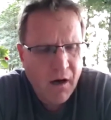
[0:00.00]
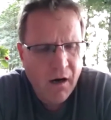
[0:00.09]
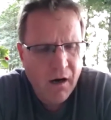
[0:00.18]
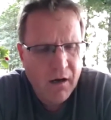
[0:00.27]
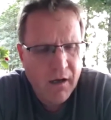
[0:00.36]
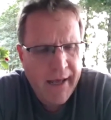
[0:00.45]

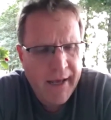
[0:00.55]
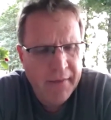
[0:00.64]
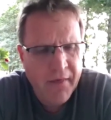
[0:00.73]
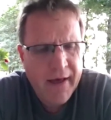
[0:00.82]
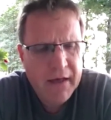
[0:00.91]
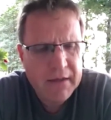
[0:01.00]
uh,
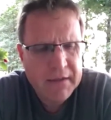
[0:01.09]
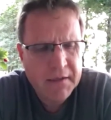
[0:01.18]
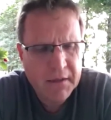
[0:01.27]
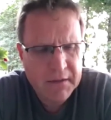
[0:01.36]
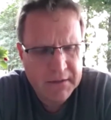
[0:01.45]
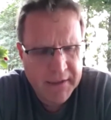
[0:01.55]
and that
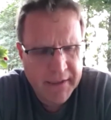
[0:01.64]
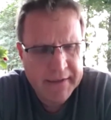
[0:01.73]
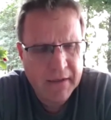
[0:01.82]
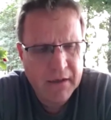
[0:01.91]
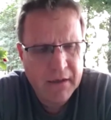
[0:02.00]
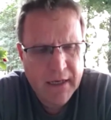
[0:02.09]

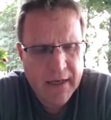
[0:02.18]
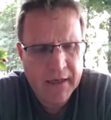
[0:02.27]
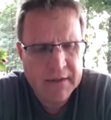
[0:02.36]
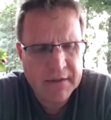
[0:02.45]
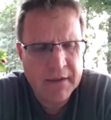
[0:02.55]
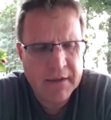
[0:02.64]
data
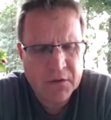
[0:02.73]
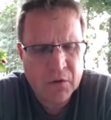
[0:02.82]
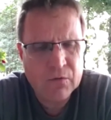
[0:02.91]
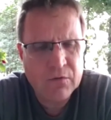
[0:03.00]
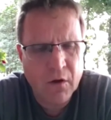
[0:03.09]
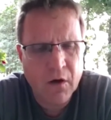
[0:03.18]
has its
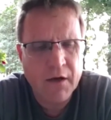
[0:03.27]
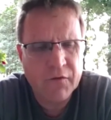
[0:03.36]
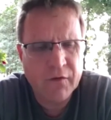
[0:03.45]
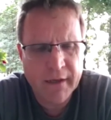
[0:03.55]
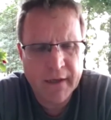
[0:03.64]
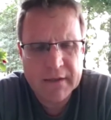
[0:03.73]
own
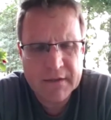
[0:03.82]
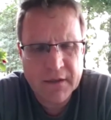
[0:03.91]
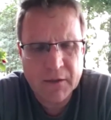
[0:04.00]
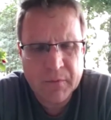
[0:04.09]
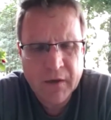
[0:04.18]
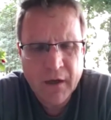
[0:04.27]
life. It ends
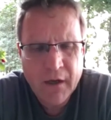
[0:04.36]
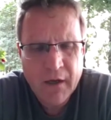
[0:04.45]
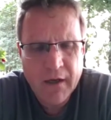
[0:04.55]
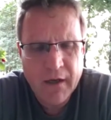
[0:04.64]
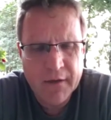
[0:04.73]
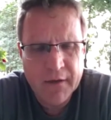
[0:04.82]
up
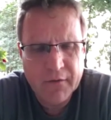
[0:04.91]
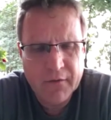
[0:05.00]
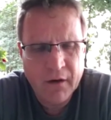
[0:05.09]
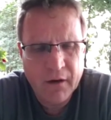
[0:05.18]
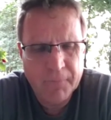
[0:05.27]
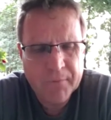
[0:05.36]
in
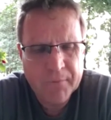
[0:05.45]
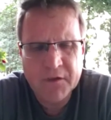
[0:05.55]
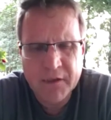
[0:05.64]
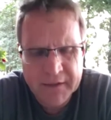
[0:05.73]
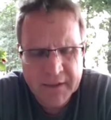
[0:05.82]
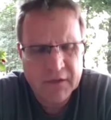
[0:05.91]
um,
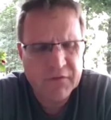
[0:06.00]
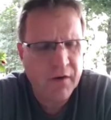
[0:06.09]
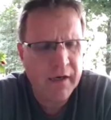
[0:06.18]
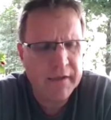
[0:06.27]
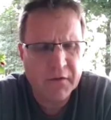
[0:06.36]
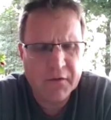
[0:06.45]

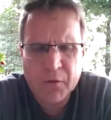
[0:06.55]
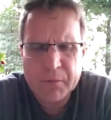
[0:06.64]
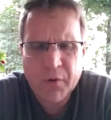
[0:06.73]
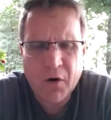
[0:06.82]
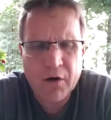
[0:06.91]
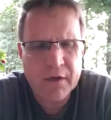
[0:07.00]
de-identified in third
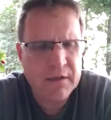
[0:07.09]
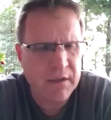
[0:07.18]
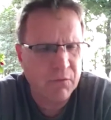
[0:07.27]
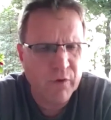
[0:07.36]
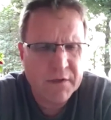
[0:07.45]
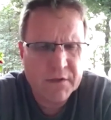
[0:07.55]
parties
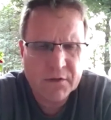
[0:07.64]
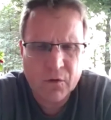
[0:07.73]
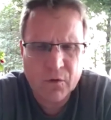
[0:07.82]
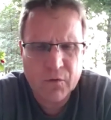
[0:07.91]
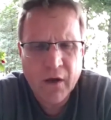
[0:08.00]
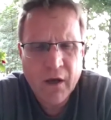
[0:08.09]
and
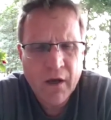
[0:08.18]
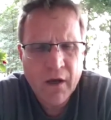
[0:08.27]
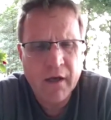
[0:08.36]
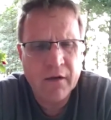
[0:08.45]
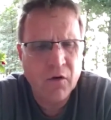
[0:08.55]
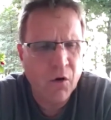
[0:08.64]
resold
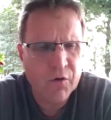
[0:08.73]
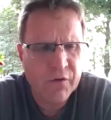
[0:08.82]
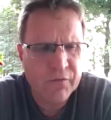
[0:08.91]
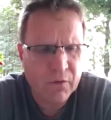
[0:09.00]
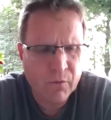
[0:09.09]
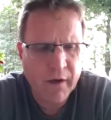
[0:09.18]
in all
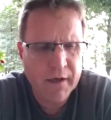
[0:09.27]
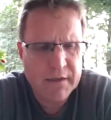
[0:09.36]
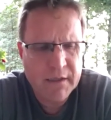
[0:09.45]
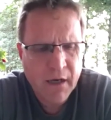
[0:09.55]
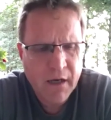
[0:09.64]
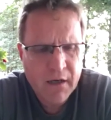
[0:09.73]
different
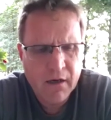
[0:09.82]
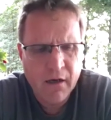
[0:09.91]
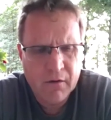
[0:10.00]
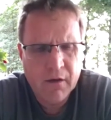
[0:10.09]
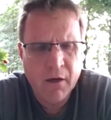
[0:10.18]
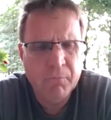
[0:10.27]
ways.
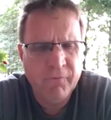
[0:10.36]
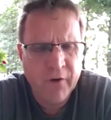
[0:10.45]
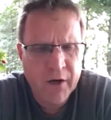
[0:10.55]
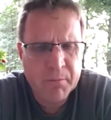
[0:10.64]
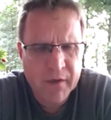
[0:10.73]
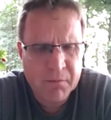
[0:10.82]
Uh, a
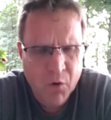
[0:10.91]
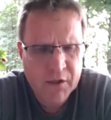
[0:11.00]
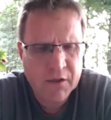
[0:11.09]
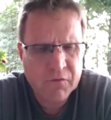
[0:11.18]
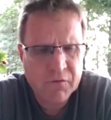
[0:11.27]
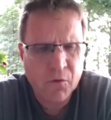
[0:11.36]
very big
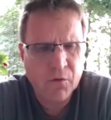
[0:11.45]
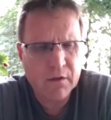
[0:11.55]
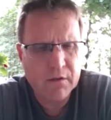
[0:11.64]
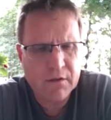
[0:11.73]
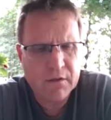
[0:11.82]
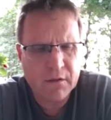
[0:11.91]
market for
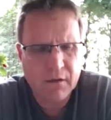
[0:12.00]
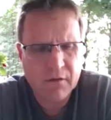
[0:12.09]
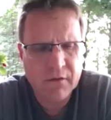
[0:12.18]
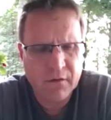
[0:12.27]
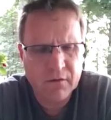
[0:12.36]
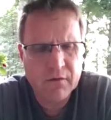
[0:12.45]
it is uh,
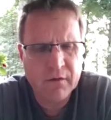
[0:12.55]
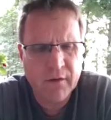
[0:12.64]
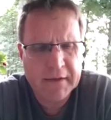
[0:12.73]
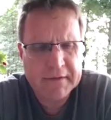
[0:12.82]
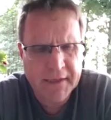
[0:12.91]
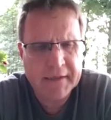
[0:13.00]
the,
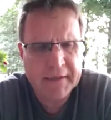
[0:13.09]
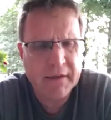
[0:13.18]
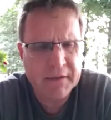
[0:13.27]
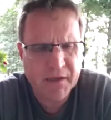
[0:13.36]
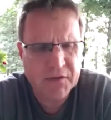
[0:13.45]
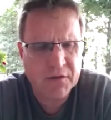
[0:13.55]
that data,
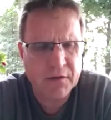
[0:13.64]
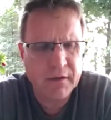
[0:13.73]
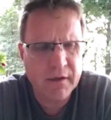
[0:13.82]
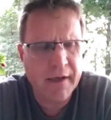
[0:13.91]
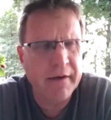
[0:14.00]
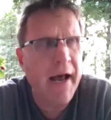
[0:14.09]

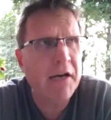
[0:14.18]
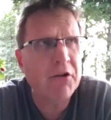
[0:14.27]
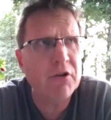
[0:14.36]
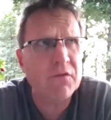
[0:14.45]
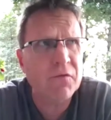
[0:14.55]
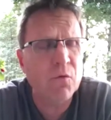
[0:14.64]
especially in
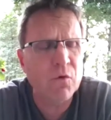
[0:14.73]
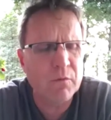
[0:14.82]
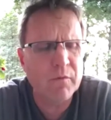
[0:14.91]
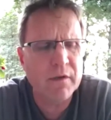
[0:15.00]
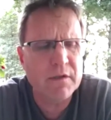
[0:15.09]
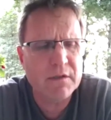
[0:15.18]
aggregate
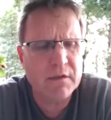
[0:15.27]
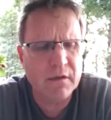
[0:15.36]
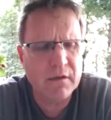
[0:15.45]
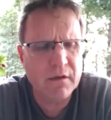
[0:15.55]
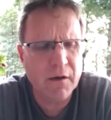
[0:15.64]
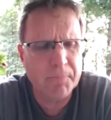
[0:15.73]
form, is
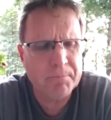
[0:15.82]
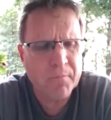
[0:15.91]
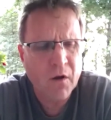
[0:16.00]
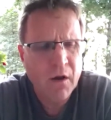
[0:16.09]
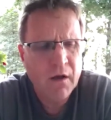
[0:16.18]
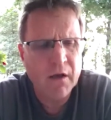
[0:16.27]
the um,
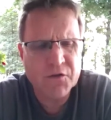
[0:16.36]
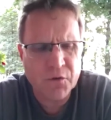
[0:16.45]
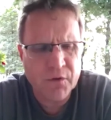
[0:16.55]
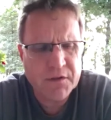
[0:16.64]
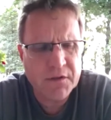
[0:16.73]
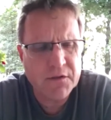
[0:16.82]

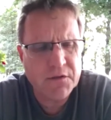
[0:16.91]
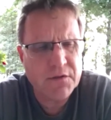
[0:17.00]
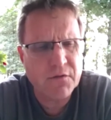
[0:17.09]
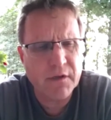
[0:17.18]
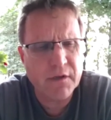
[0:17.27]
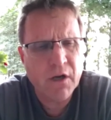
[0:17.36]
insurance
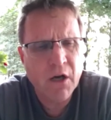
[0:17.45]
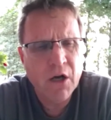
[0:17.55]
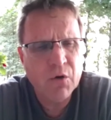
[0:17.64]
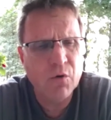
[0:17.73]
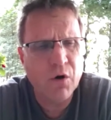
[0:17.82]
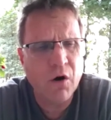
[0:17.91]
industry
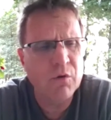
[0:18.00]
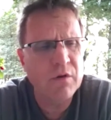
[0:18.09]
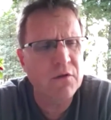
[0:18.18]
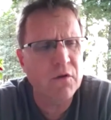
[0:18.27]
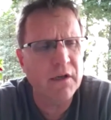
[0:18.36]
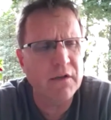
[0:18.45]
who are
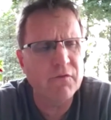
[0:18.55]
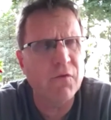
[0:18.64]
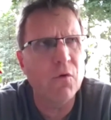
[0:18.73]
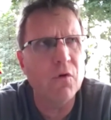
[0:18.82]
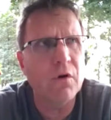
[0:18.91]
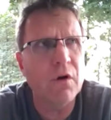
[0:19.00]
always looking
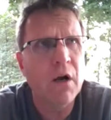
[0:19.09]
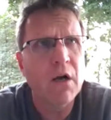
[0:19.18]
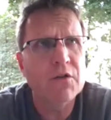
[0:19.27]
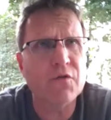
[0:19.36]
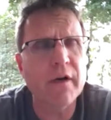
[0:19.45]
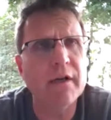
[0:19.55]
for
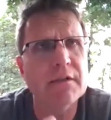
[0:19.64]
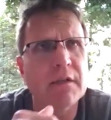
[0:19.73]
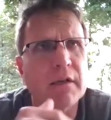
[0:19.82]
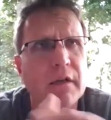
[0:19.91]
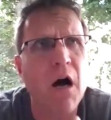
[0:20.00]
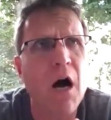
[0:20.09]
trends
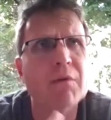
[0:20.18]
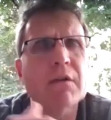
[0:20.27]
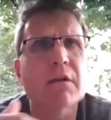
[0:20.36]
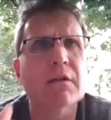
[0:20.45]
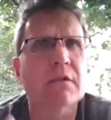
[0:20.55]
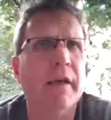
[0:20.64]
and
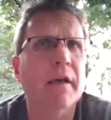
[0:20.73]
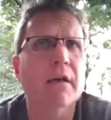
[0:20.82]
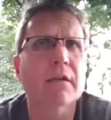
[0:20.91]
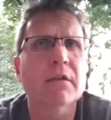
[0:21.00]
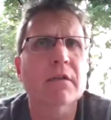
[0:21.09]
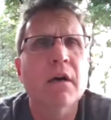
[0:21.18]
anomalies
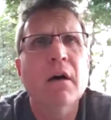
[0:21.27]
and,